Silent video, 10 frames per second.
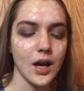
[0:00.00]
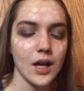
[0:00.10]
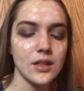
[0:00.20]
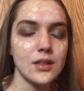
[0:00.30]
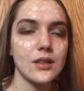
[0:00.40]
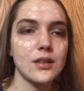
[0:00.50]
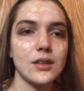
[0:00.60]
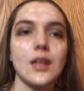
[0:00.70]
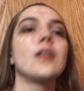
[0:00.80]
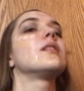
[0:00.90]
I
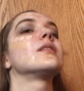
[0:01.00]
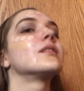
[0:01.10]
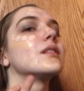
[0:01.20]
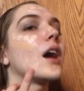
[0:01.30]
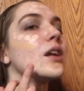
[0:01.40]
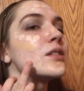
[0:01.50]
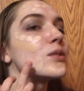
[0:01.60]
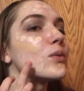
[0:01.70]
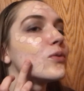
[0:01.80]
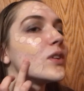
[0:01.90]

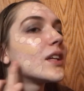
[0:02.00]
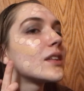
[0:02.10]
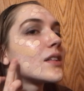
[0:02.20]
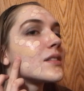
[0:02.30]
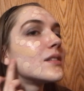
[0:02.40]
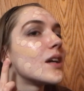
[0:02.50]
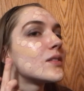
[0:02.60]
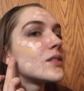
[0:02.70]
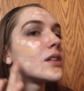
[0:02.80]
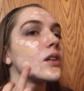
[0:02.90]
just don't feel like that's
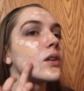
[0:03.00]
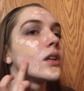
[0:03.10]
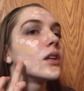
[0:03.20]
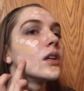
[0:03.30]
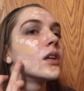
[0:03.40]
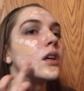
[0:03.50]
necessary.